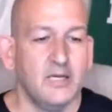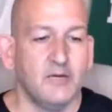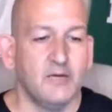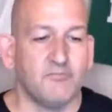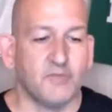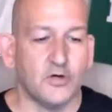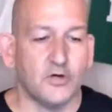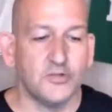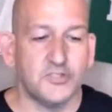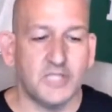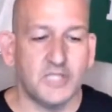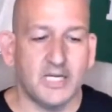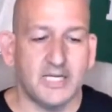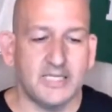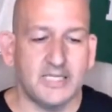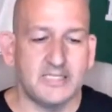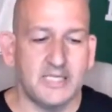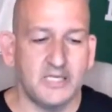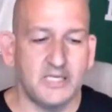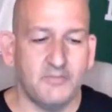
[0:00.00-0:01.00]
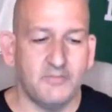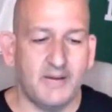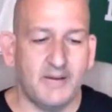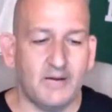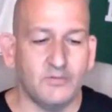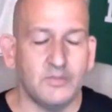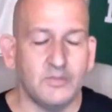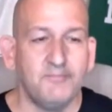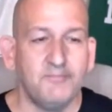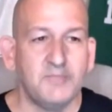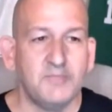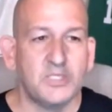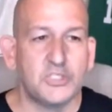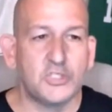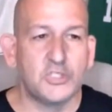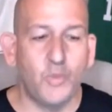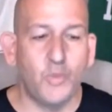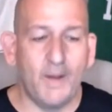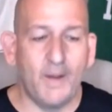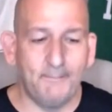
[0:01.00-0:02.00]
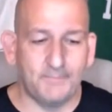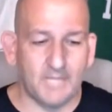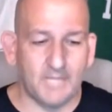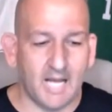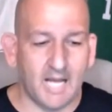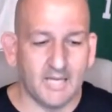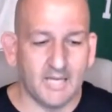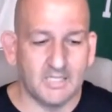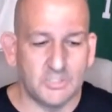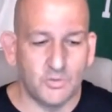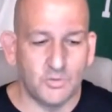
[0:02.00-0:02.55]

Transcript: First, I got to tell you about SweatBlock.